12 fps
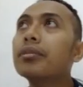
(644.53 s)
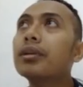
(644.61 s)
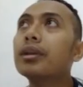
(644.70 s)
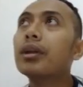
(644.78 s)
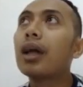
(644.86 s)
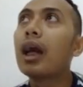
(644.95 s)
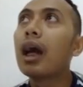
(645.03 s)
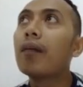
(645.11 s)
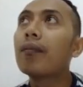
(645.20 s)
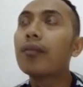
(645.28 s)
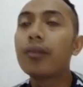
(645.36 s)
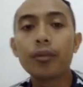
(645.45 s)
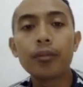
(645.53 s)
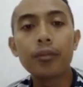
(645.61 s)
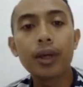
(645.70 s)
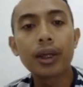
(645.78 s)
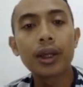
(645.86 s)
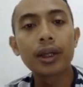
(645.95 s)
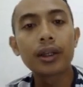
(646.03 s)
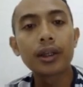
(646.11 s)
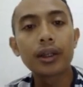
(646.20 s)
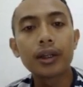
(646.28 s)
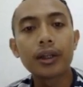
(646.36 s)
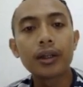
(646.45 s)
you have to make it
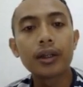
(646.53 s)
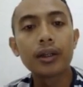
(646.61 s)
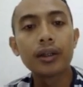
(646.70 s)
a